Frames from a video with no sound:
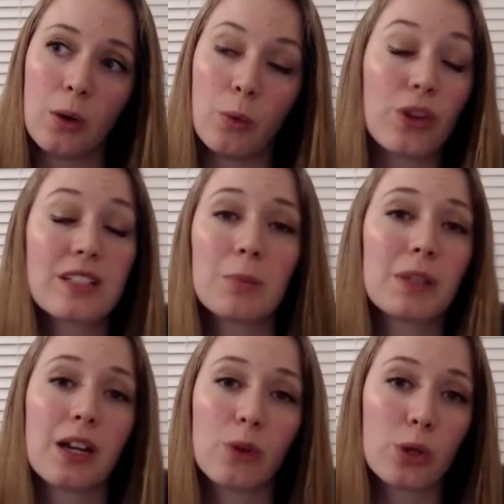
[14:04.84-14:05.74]
that's
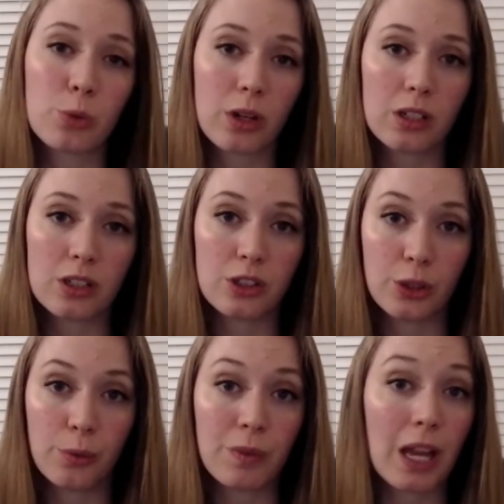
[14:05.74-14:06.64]
something I've always wanted to do.
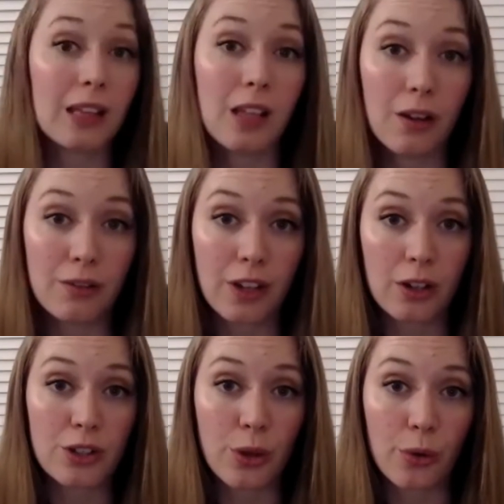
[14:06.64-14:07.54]
I love
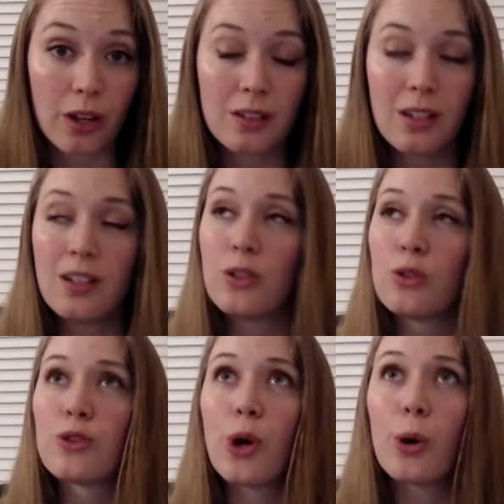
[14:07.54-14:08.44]
Arizona
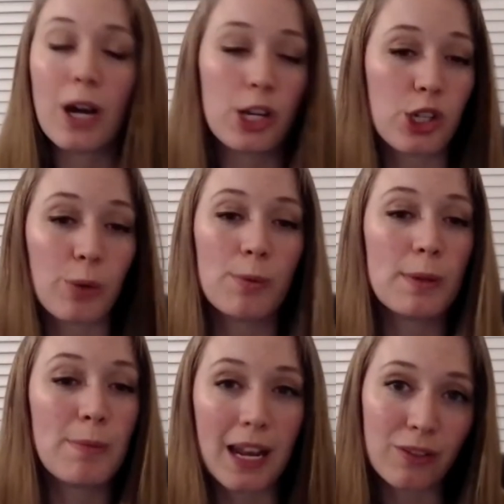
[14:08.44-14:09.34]
so much. I won't be
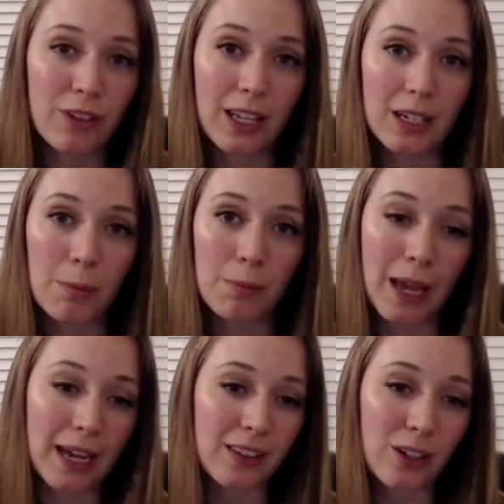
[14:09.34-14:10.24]
mad if I end up
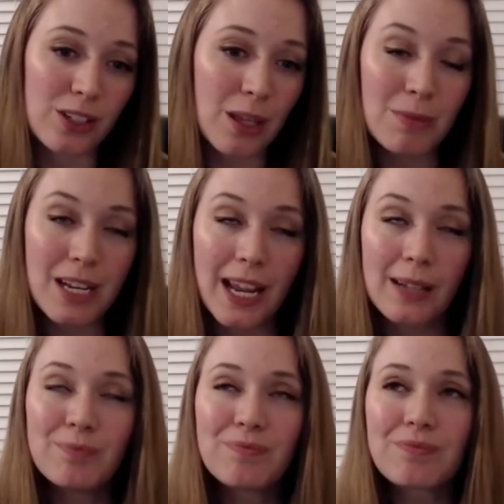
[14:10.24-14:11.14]
back there someday.
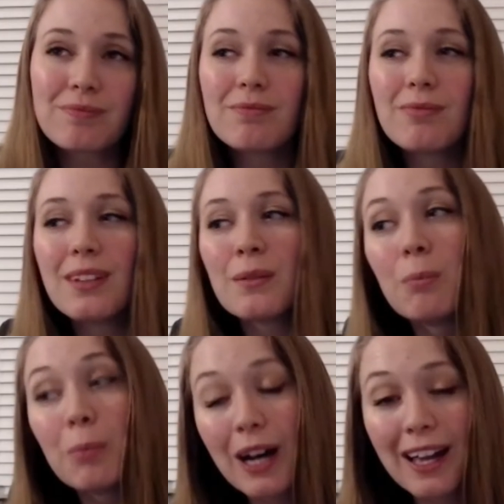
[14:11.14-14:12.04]

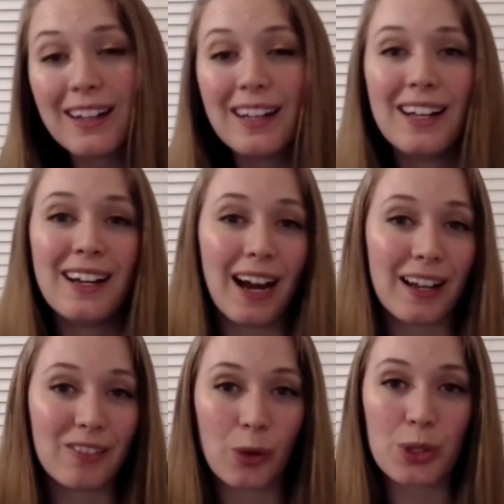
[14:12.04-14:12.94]
But
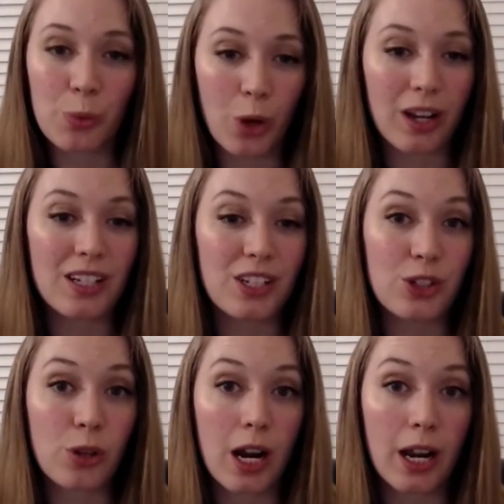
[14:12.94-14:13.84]
I've always wanted to
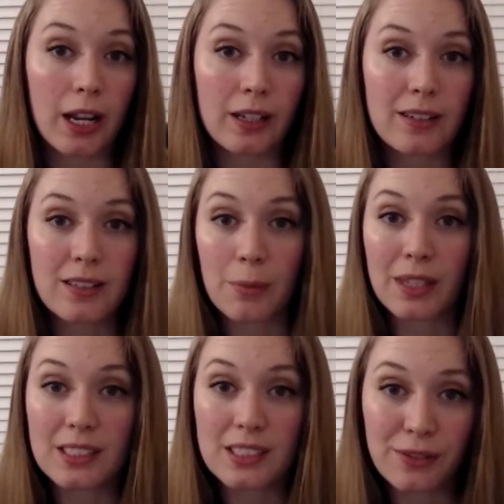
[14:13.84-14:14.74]
try
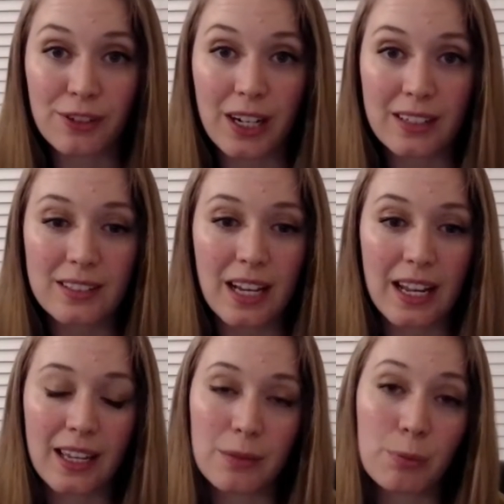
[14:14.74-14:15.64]
something different
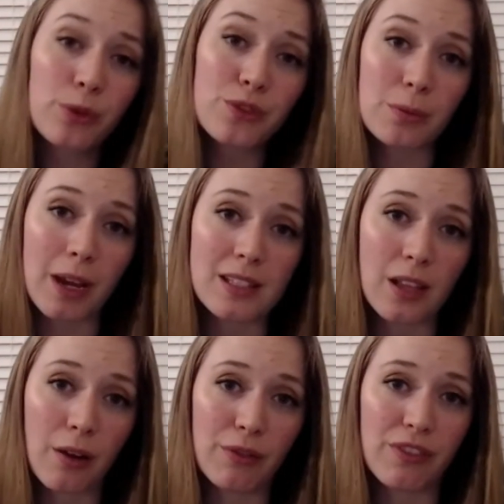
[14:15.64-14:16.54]
and prove to
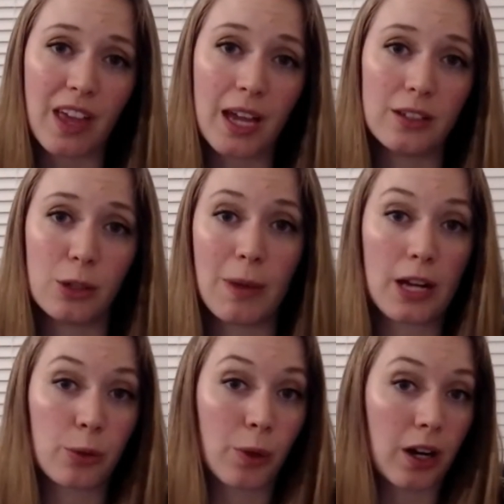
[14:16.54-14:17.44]
myself that no
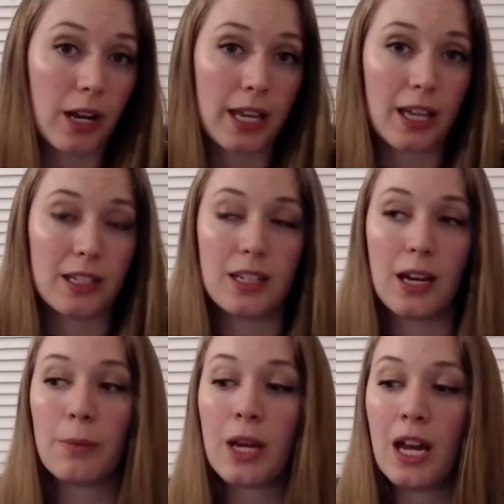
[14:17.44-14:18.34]
matter where I end
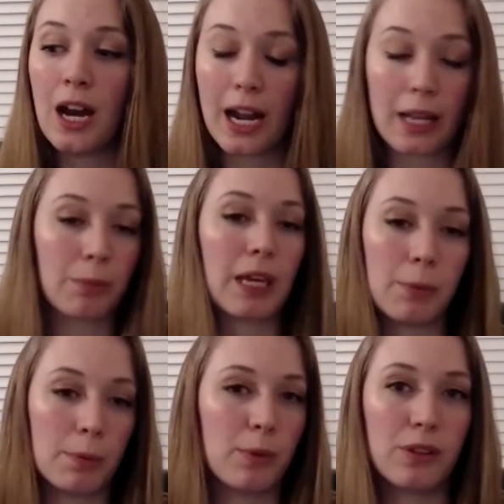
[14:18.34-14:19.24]
up, I am
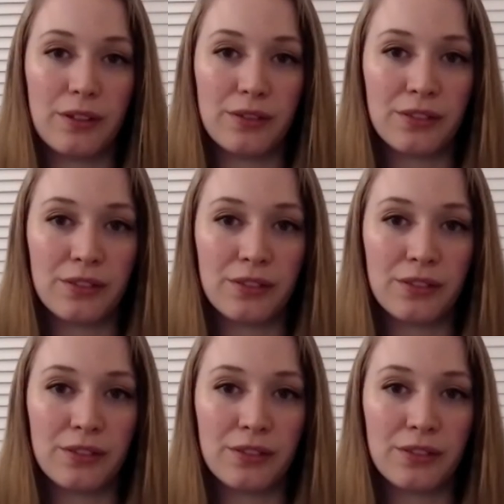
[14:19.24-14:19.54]
capable of